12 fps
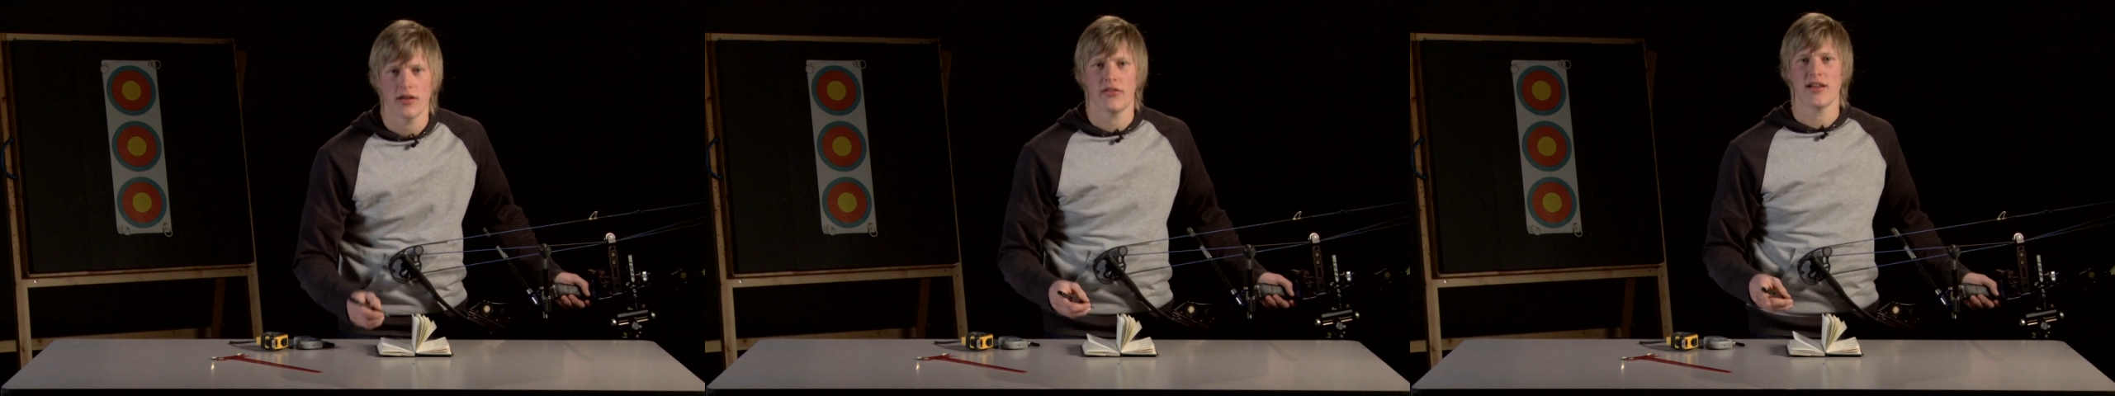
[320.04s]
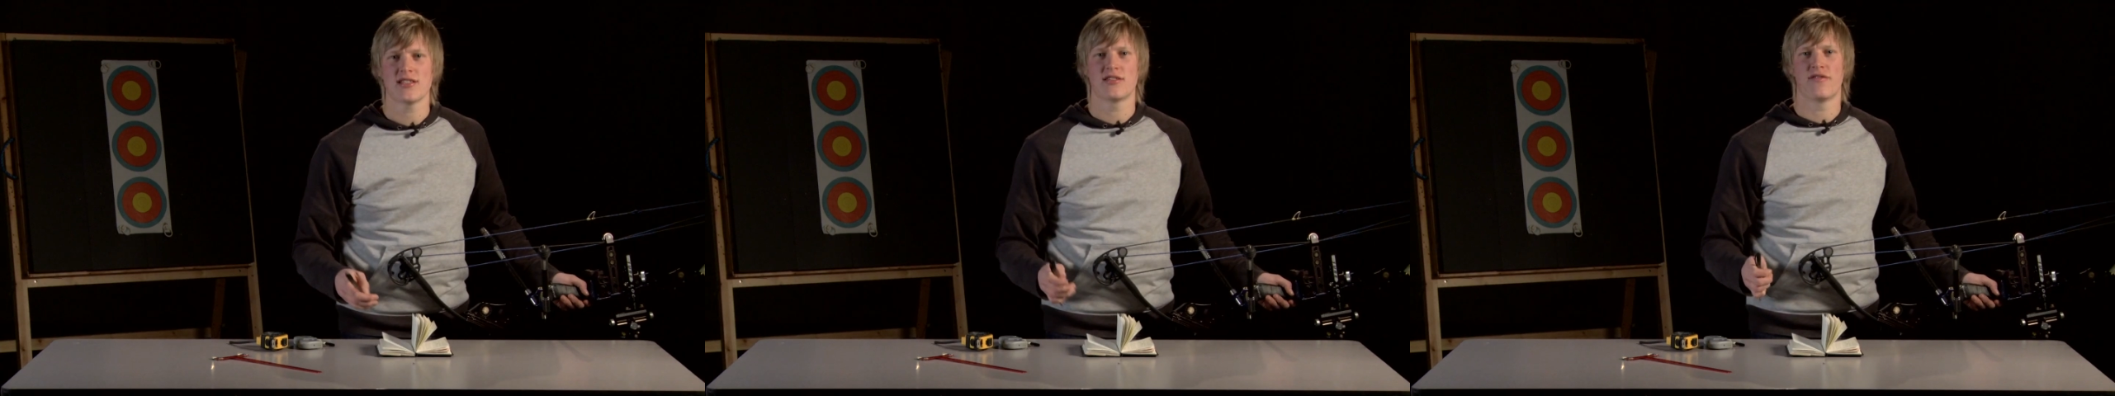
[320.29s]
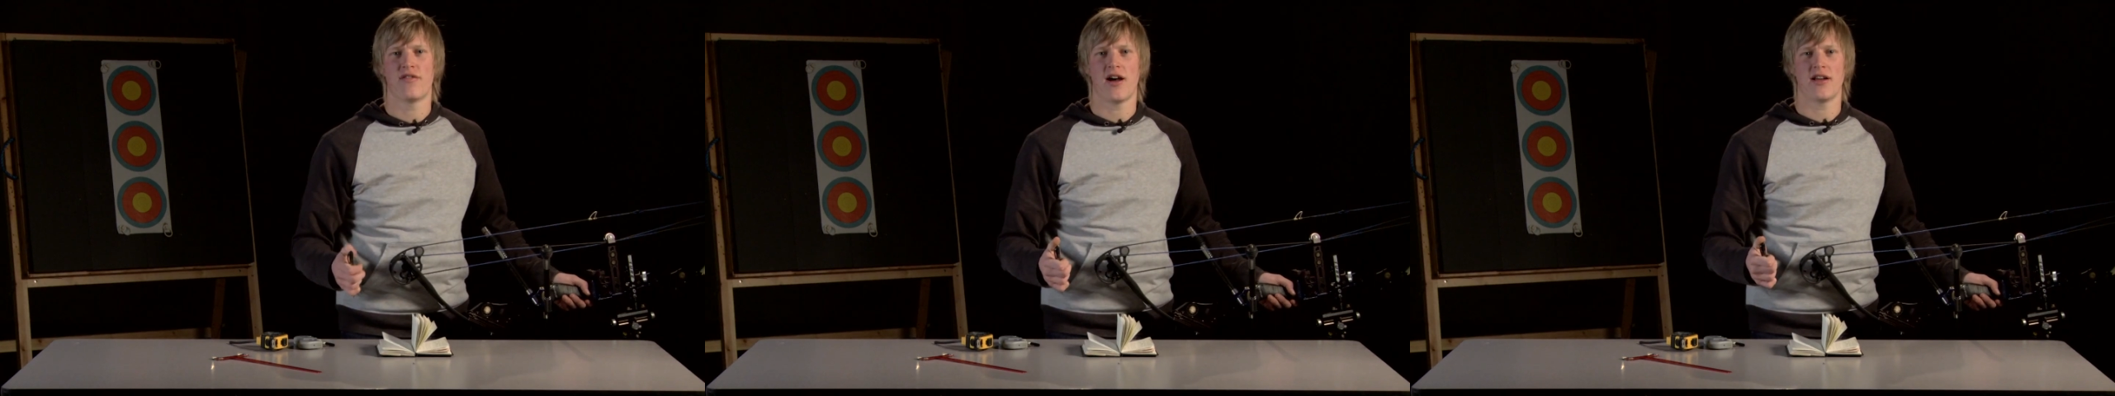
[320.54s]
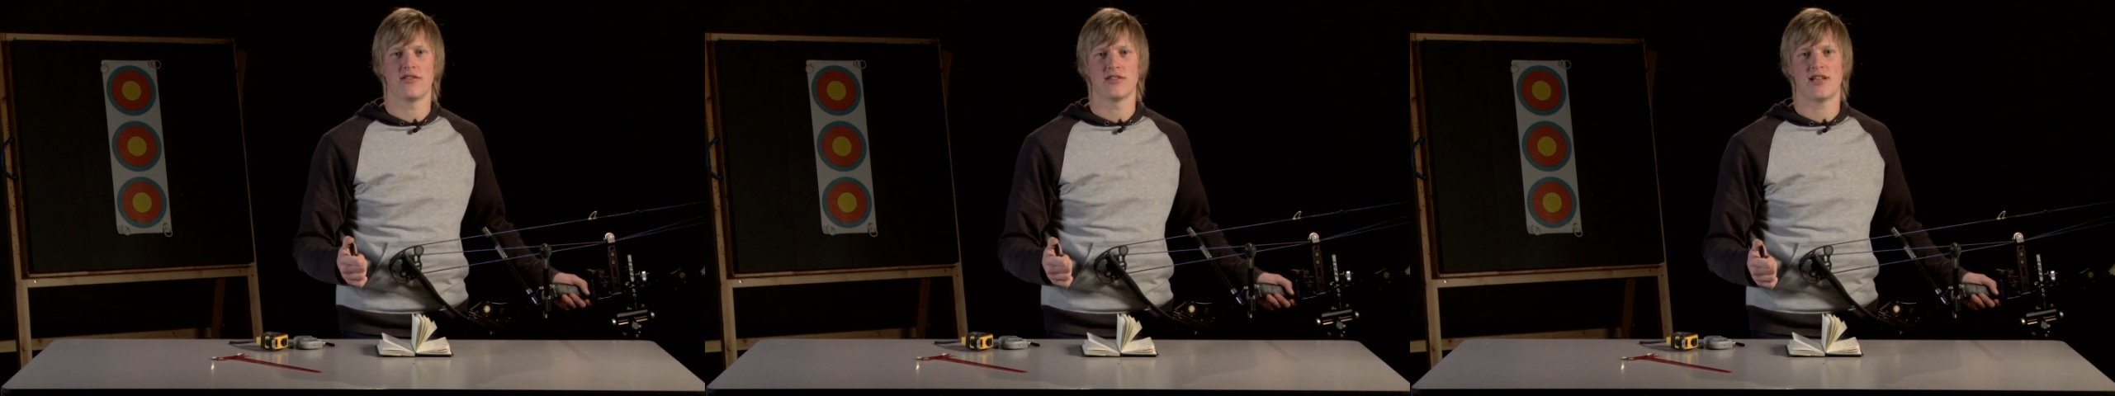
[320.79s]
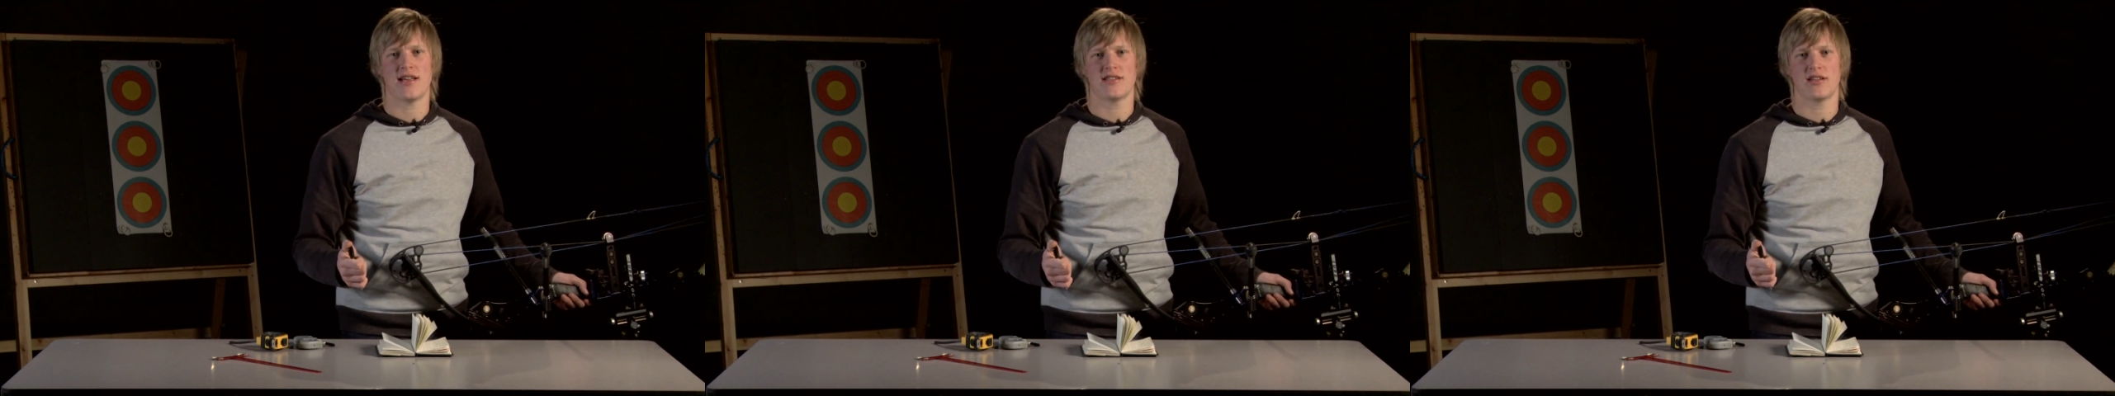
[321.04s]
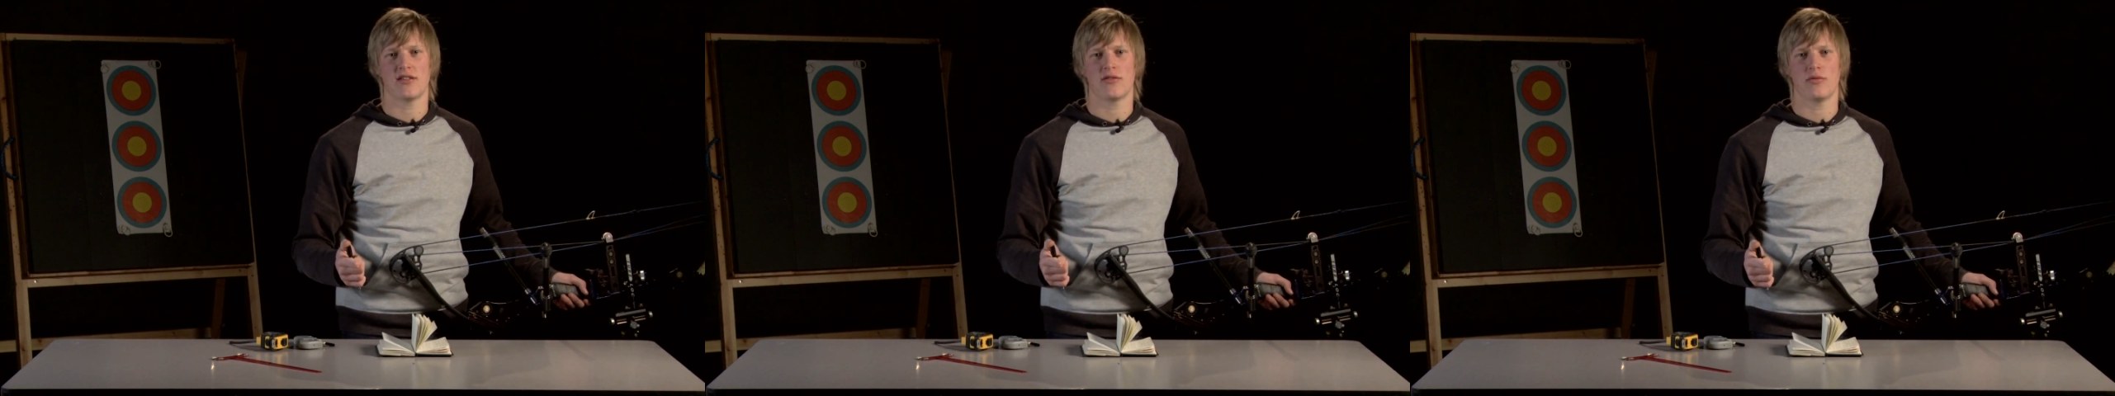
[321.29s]
And that's the final
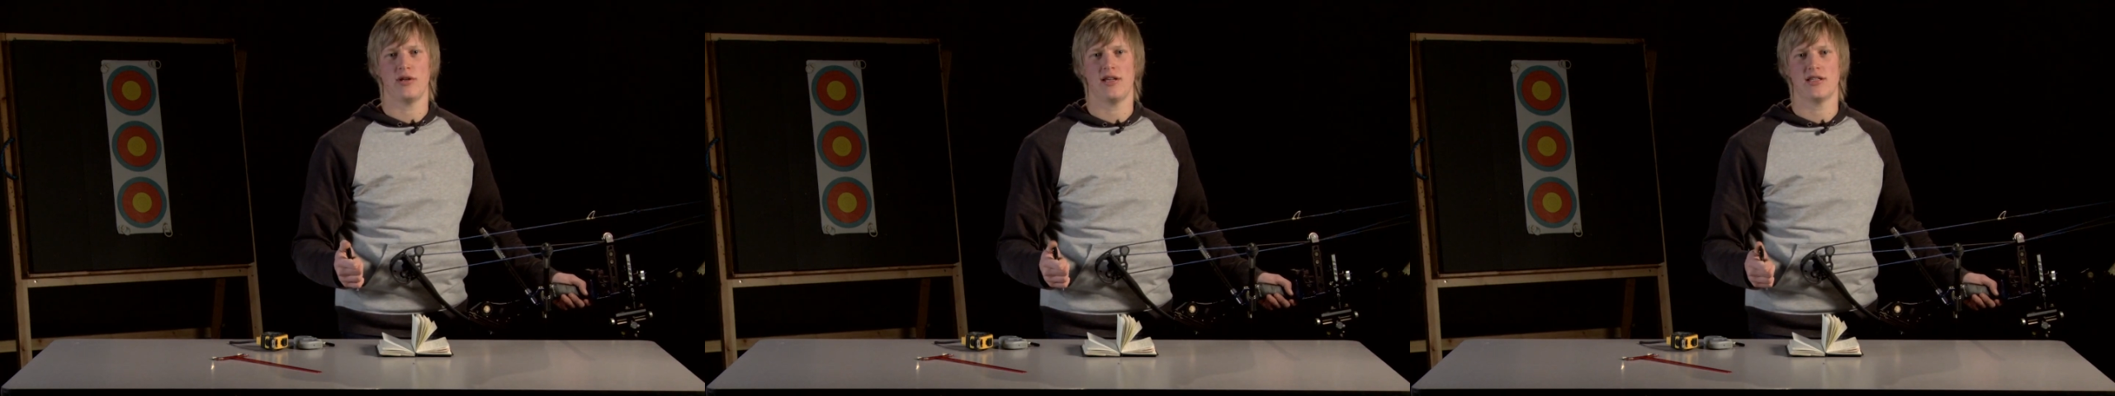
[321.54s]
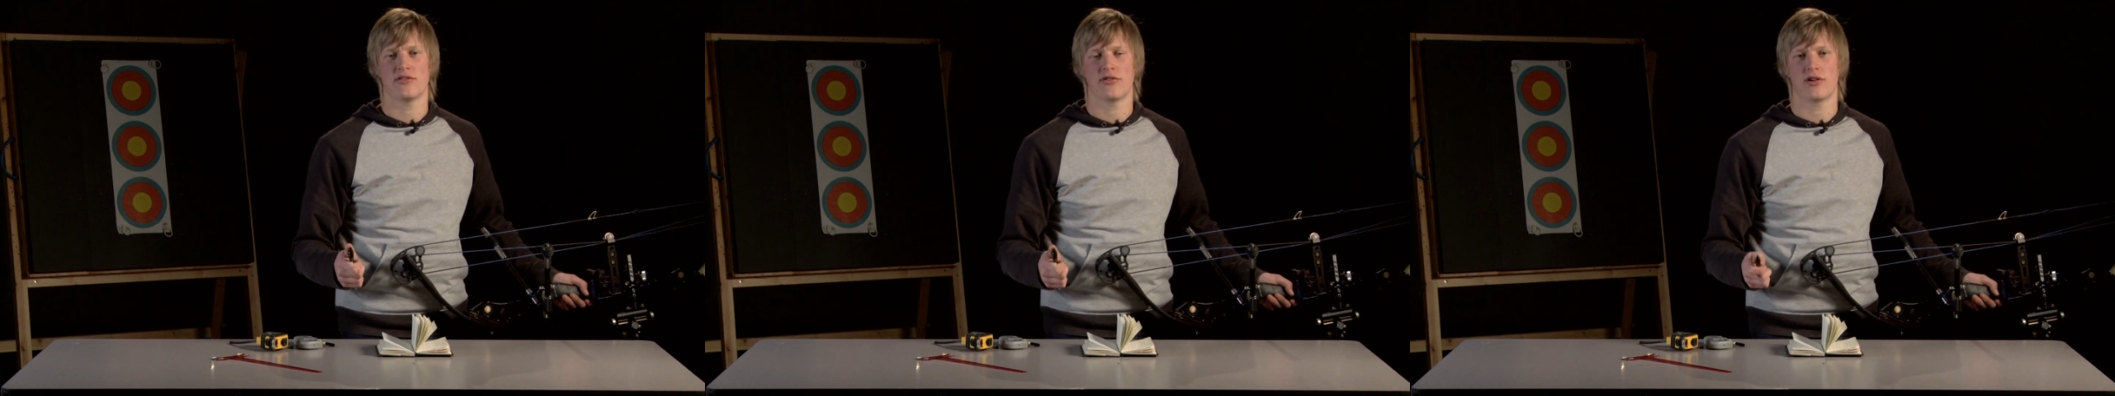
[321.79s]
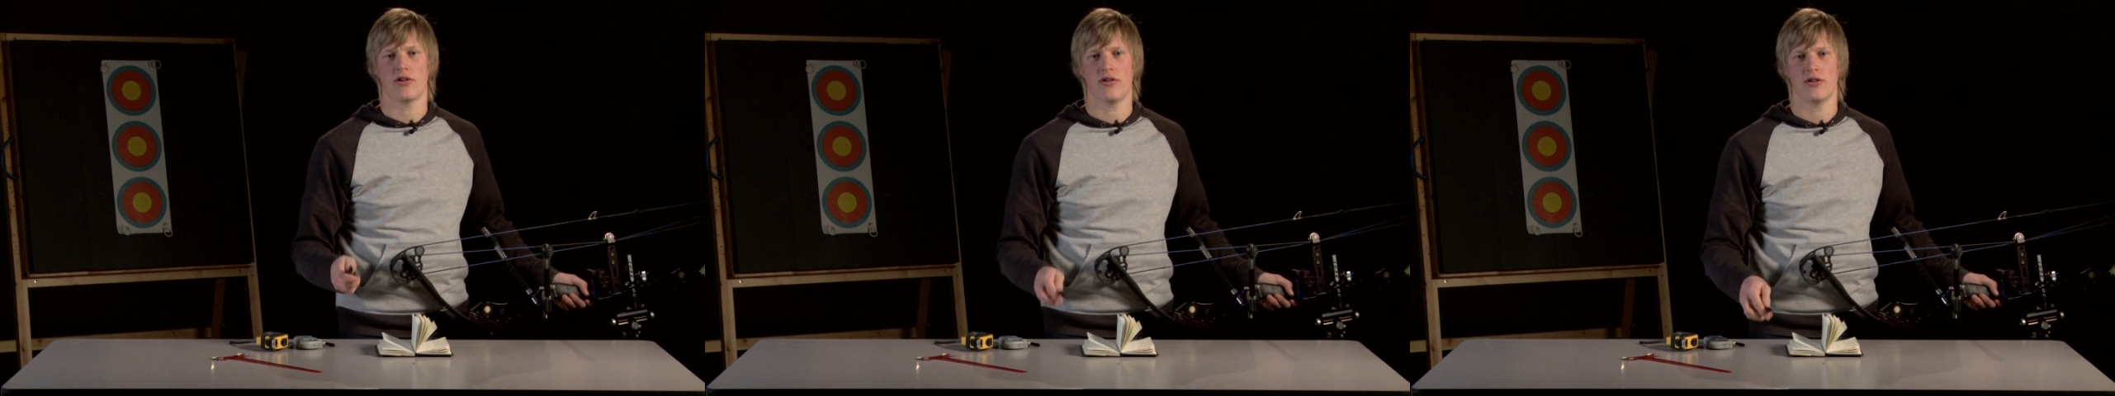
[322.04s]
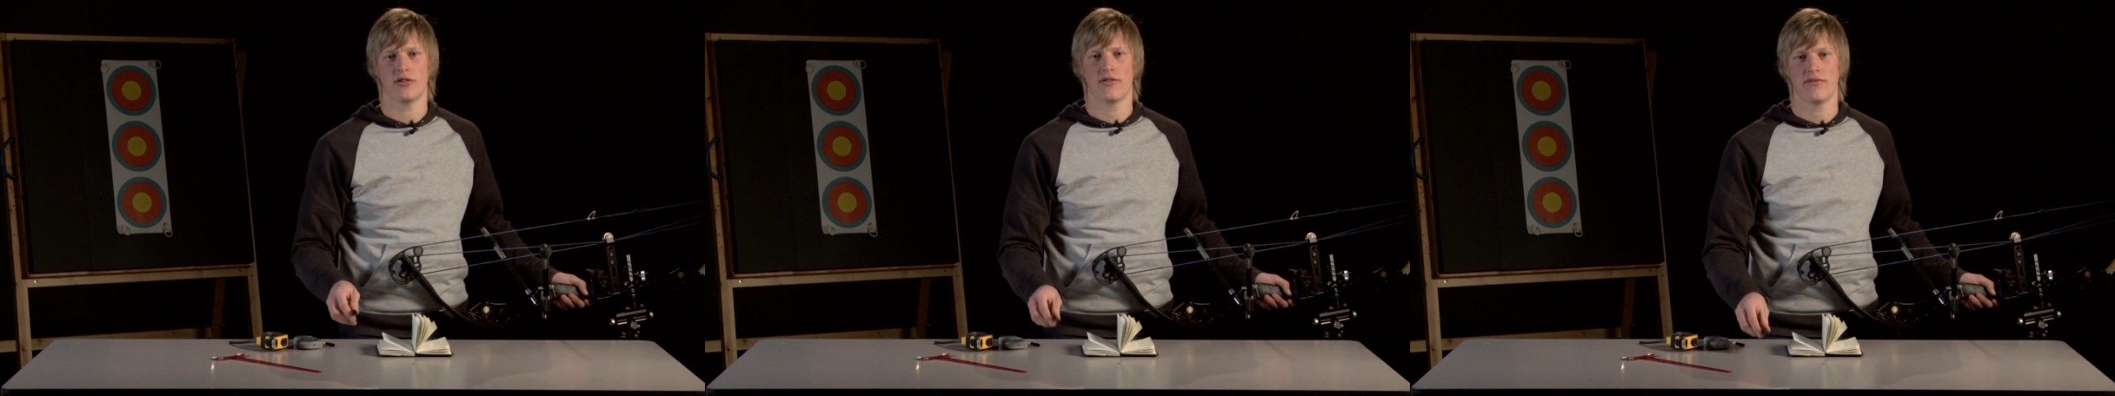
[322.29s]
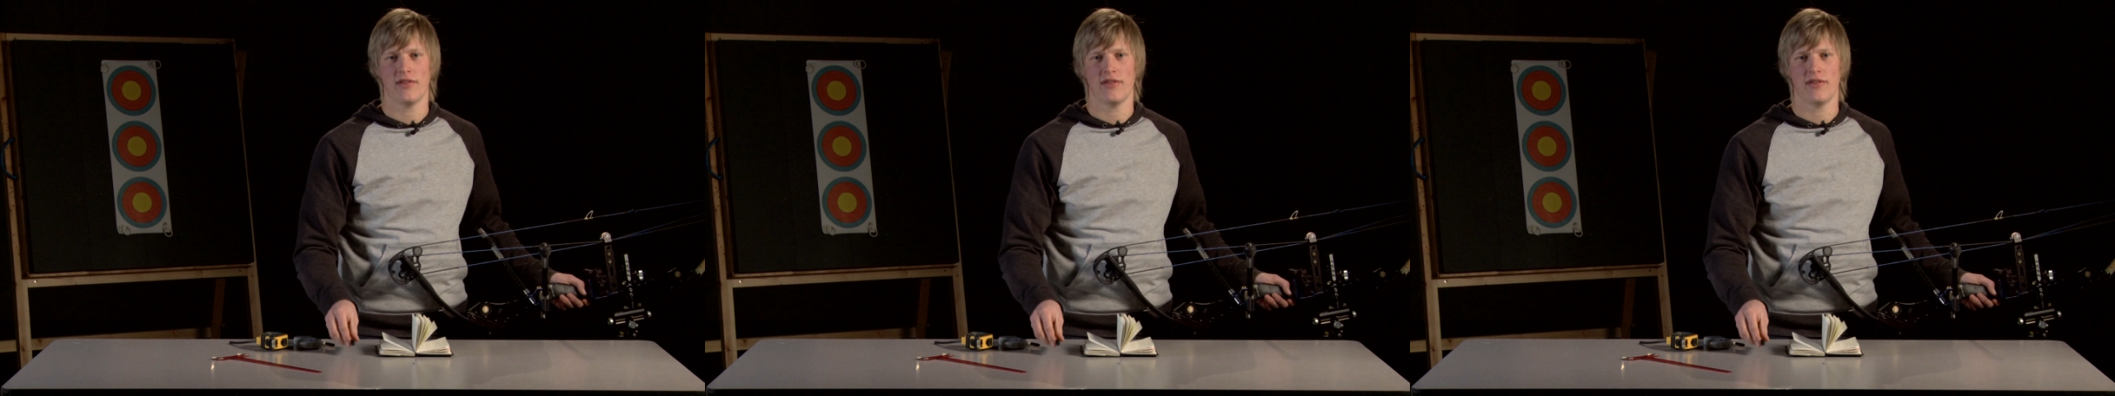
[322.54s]
setting we need to record.